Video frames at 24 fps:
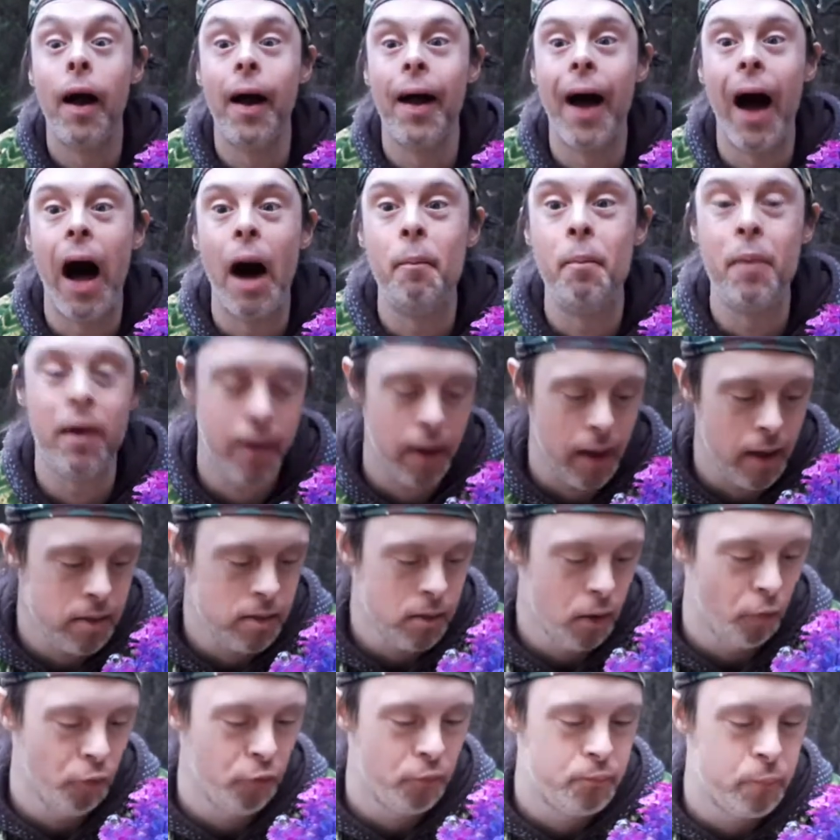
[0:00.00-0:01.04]
How am I getting
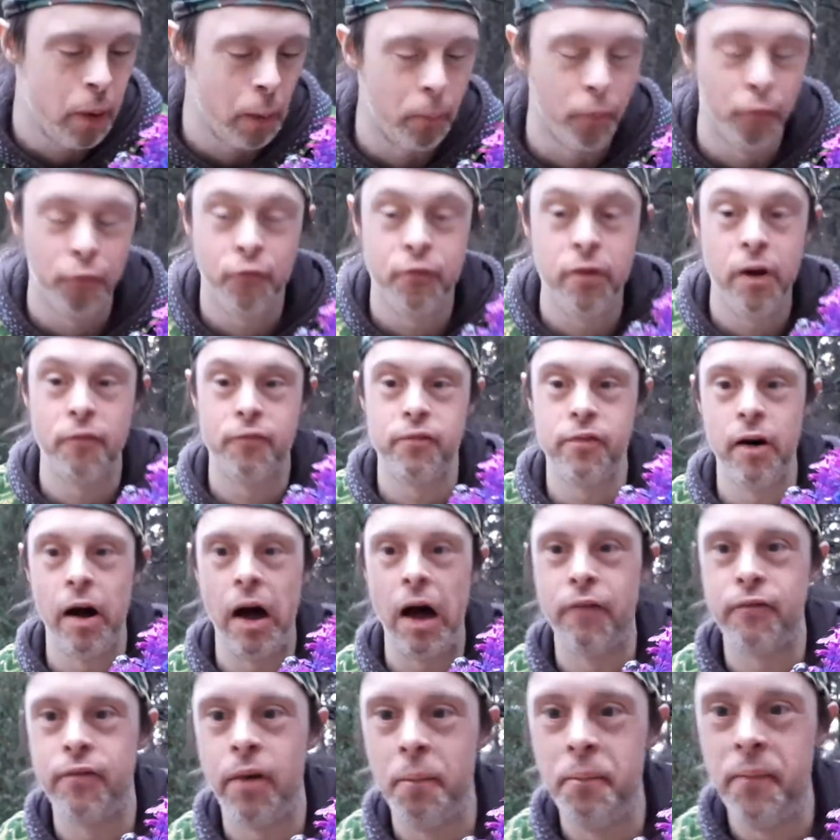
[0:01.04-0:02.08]
those bubbles
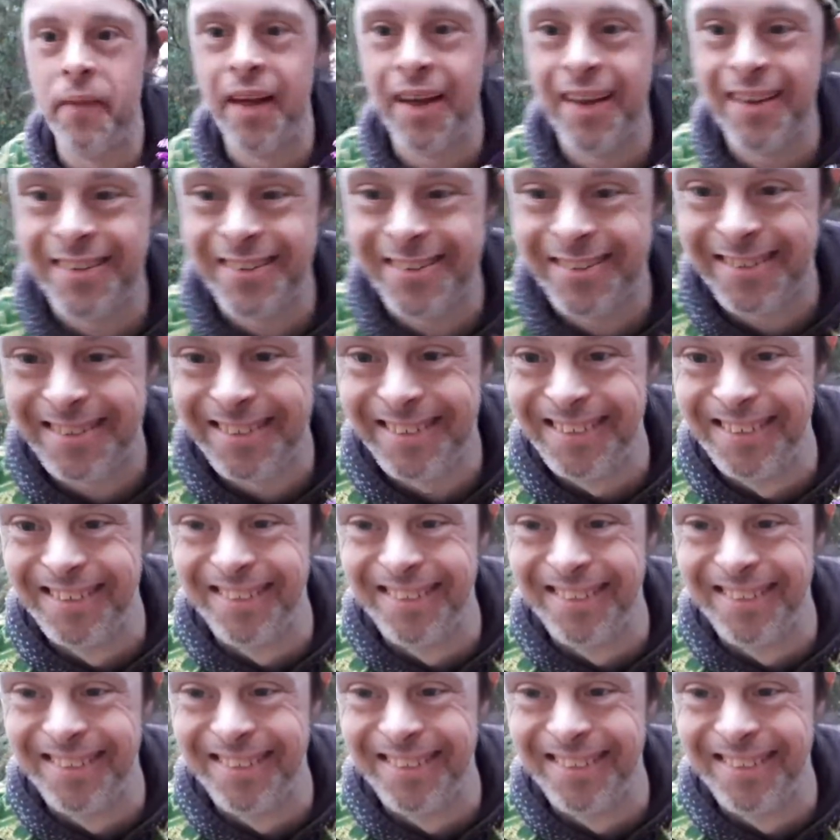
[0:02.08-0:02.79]
from this.